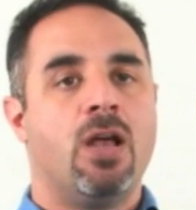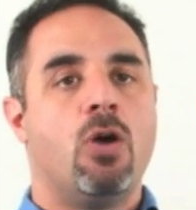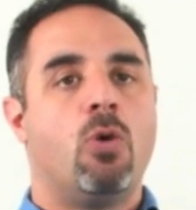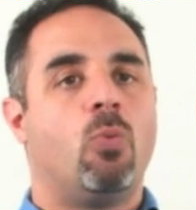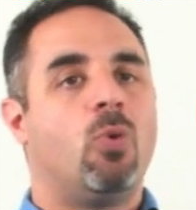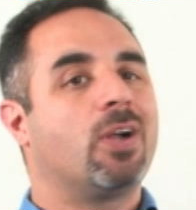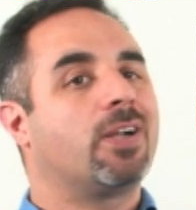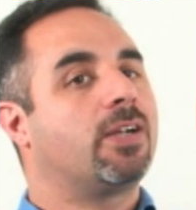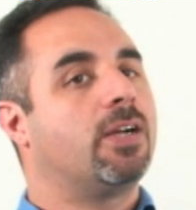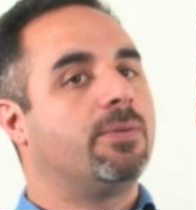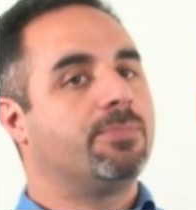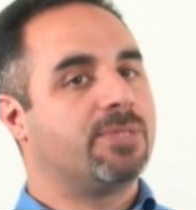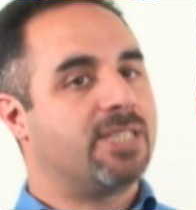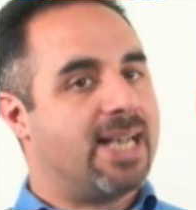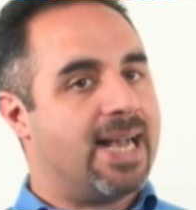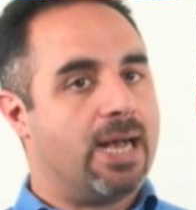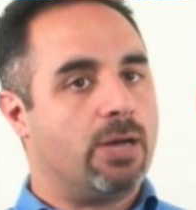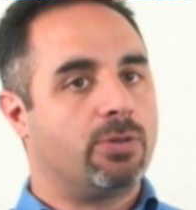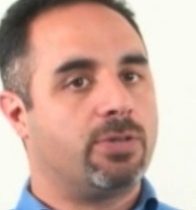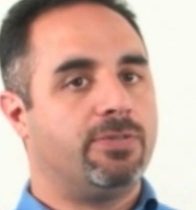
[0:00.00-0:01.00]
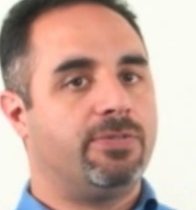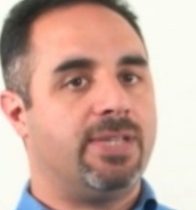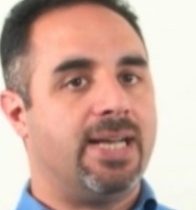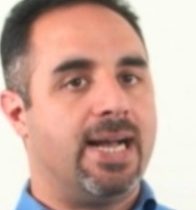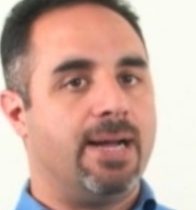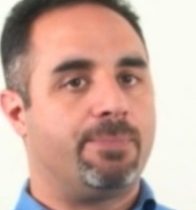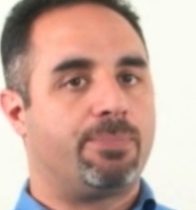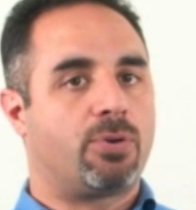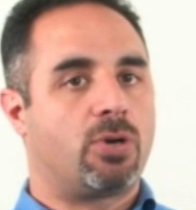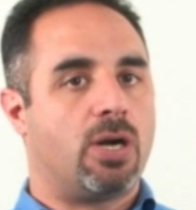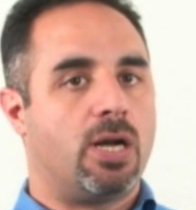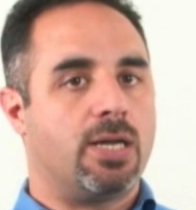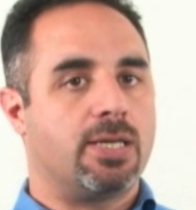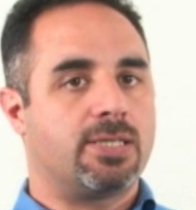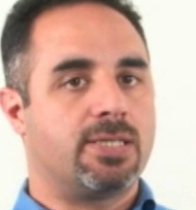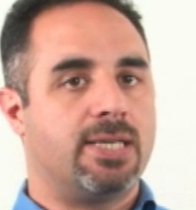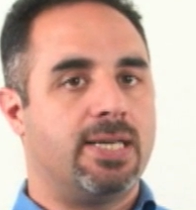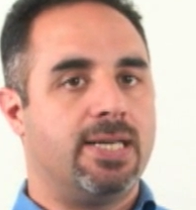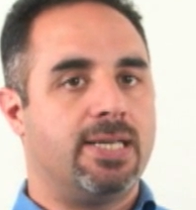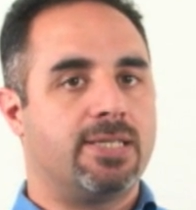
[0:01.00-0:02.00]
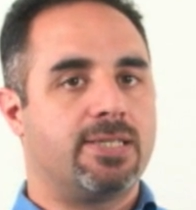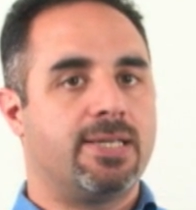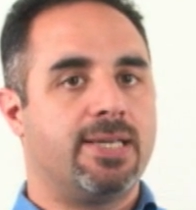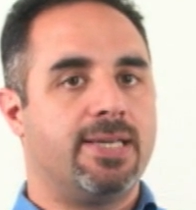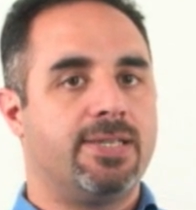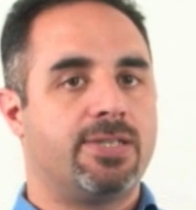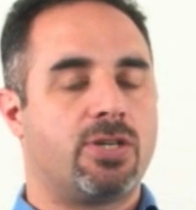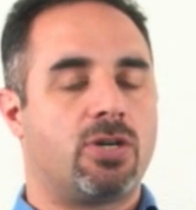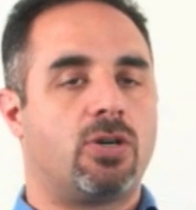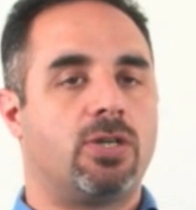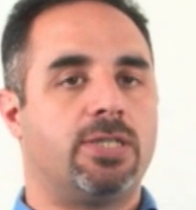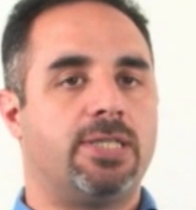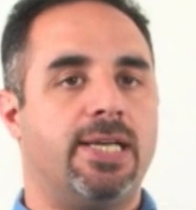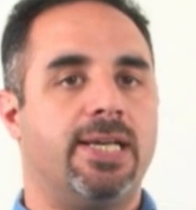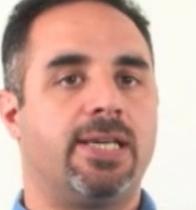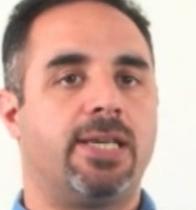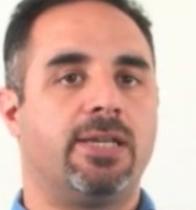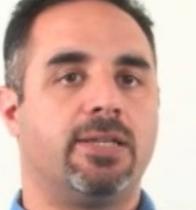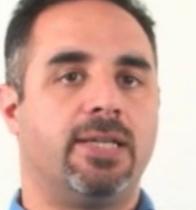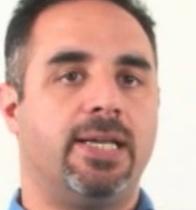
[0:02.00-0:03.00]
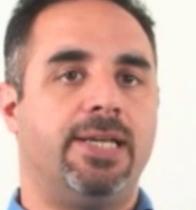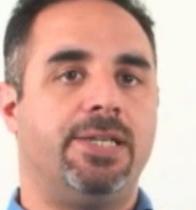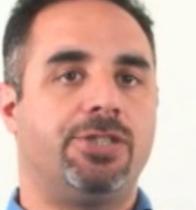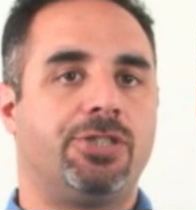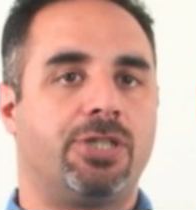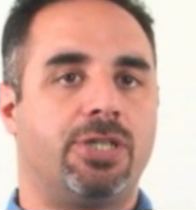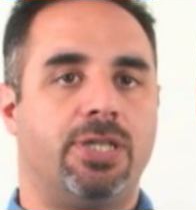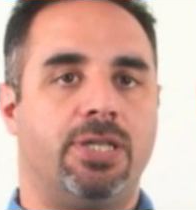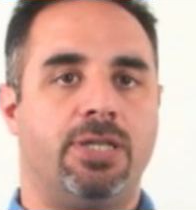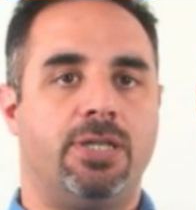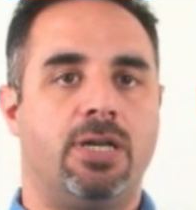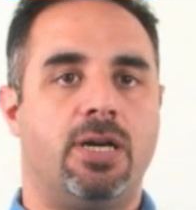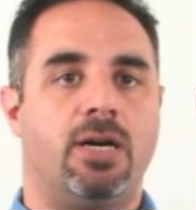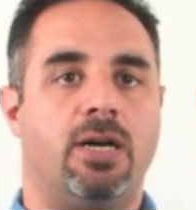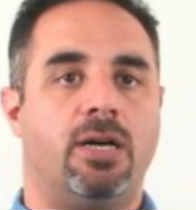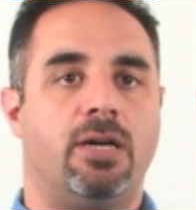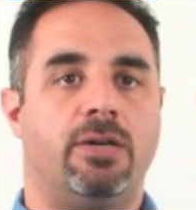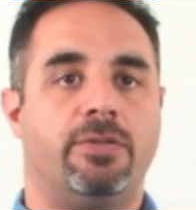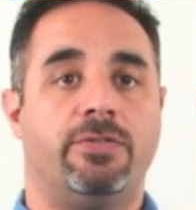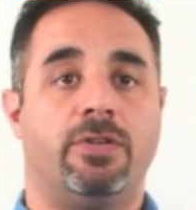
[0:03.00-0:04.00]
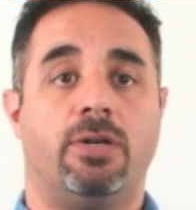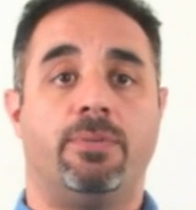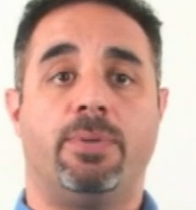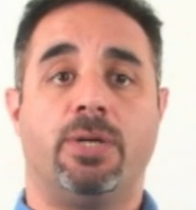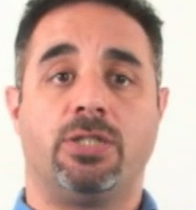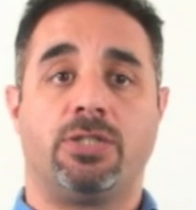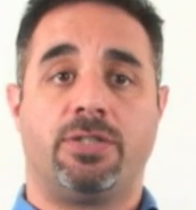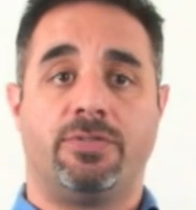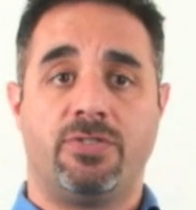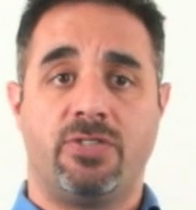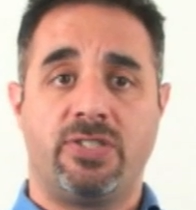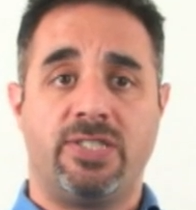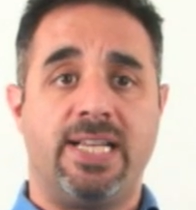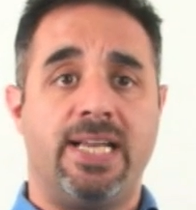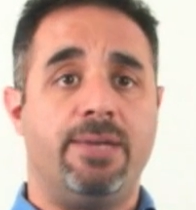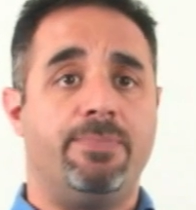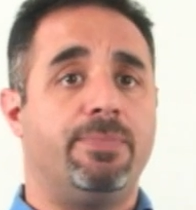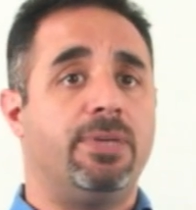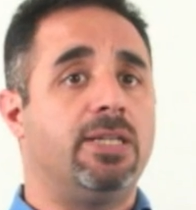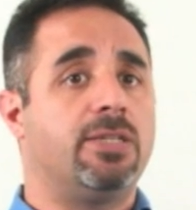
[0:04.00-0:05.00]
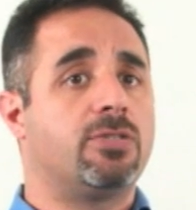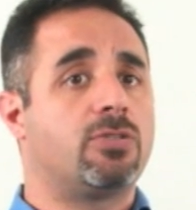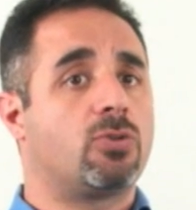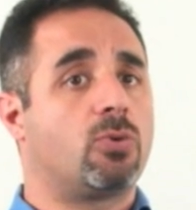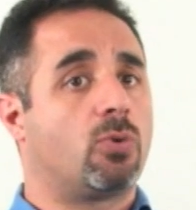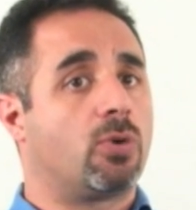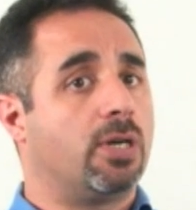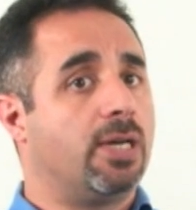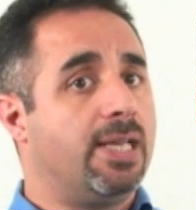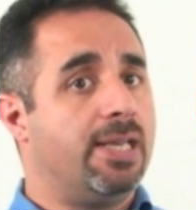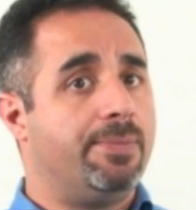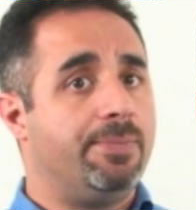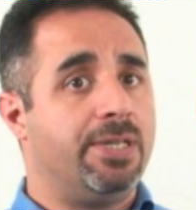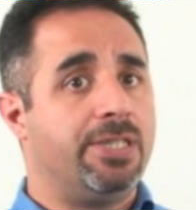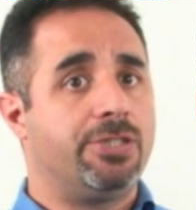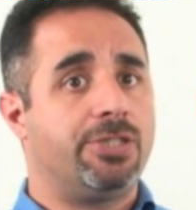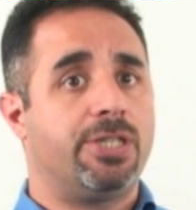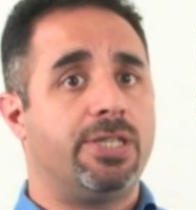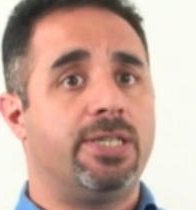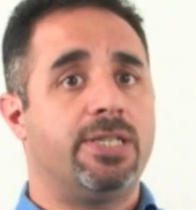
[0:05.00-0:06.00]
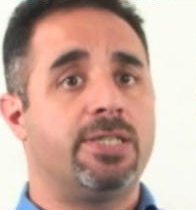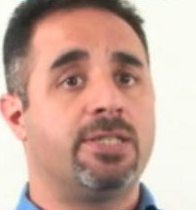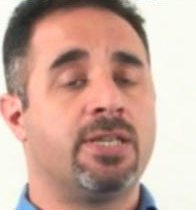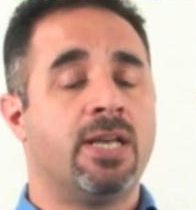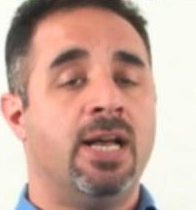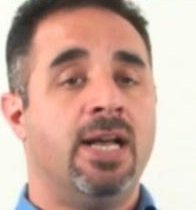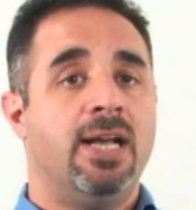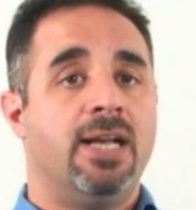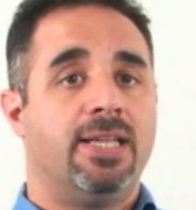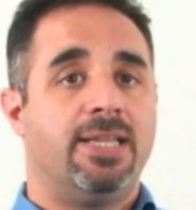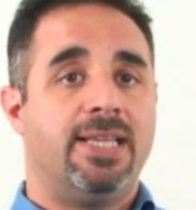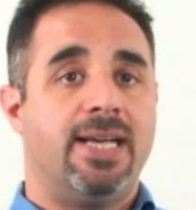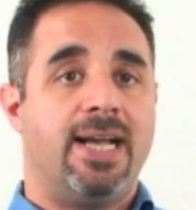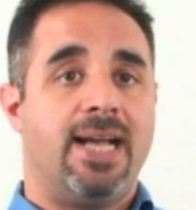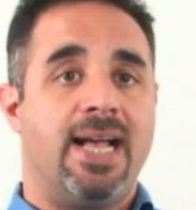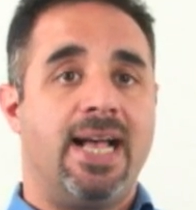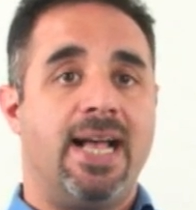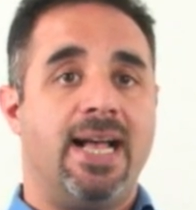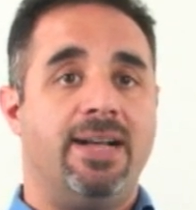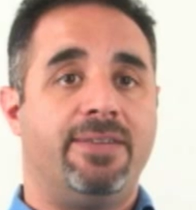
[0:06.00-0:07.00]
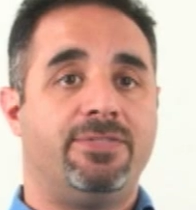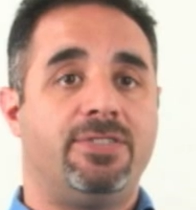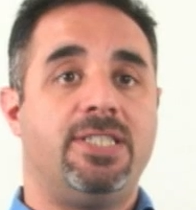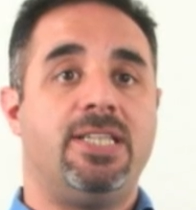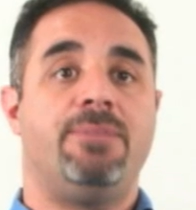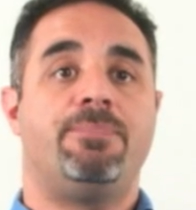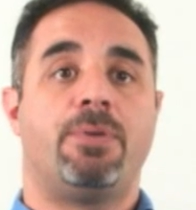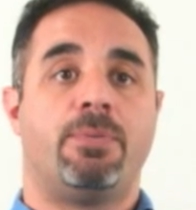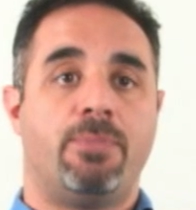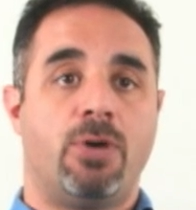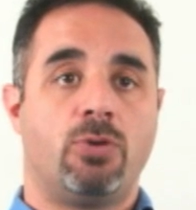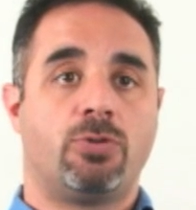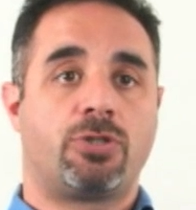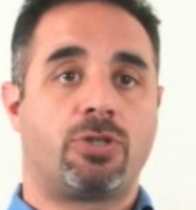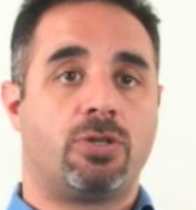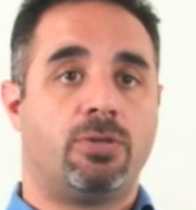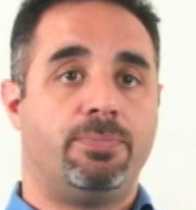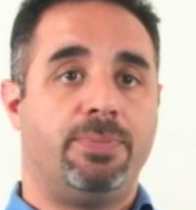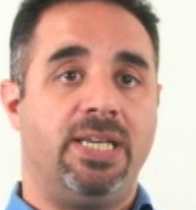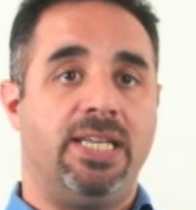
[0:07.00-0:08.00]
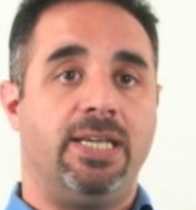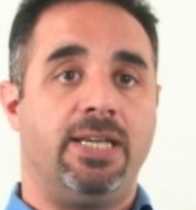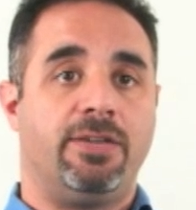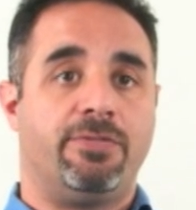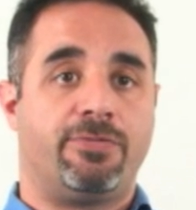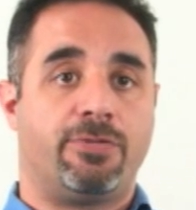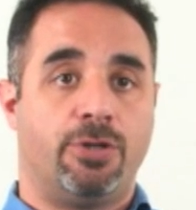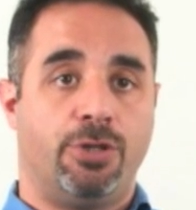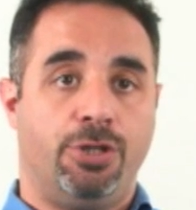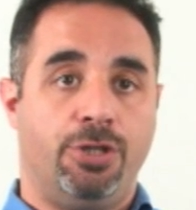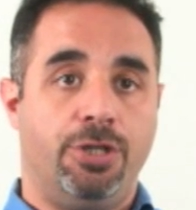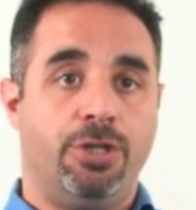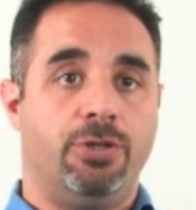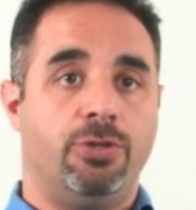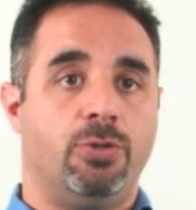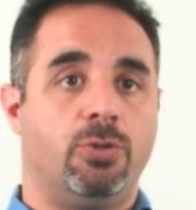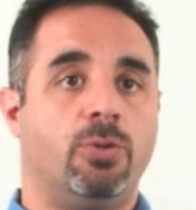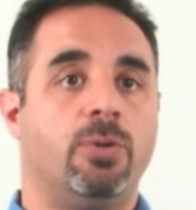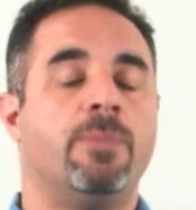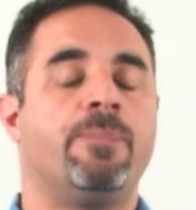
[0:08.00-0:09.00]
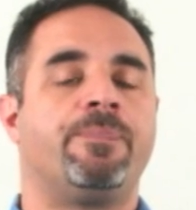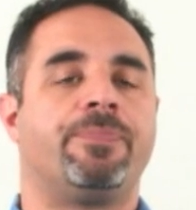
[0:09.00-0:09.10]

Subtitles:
What comes out of that process is an articulation of a bunch of statements or images that have deep emotional meaning for you,